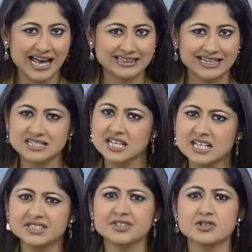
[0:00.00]
and that
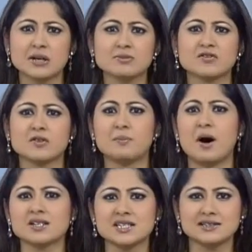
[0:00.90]
he's ashamed of the
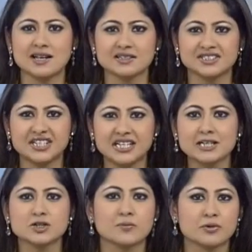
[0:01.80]
party that is
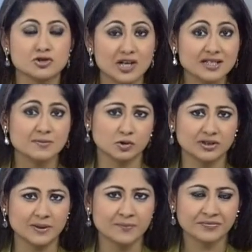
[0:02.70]
seeking to project
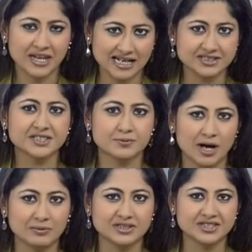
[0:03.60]
Modi as its
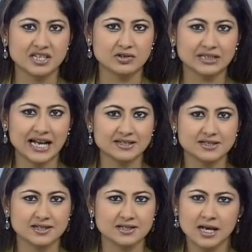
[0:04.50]
prime ministerial
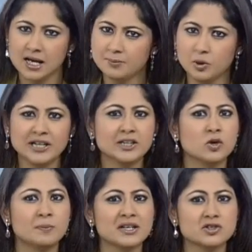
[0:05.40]
candidate. Pulling
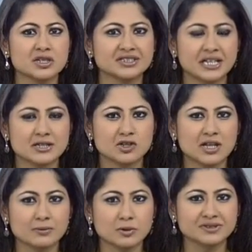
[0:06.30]
no punches,
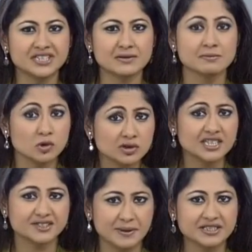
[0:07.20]
Chidambaram said Modi
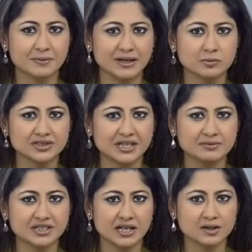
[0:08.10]
speaks about
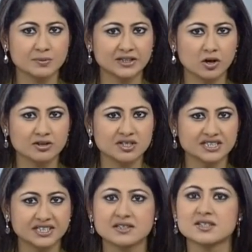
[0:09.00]
Muslims and other
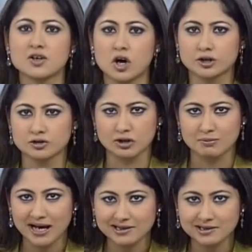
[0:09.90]
minorities in a derogatory
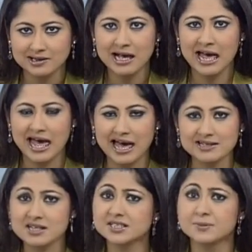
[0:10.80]
manner
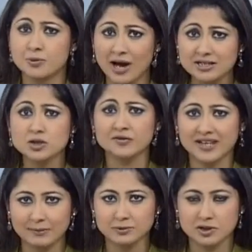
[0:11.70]
and his brand of
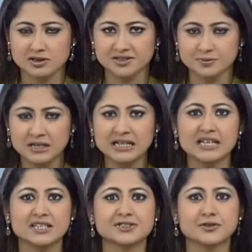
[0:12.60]
capitalism
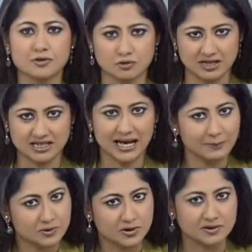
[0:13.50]
is crony
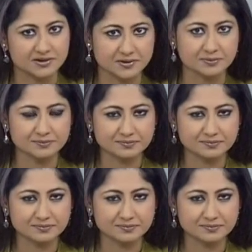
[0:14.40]
capitalism.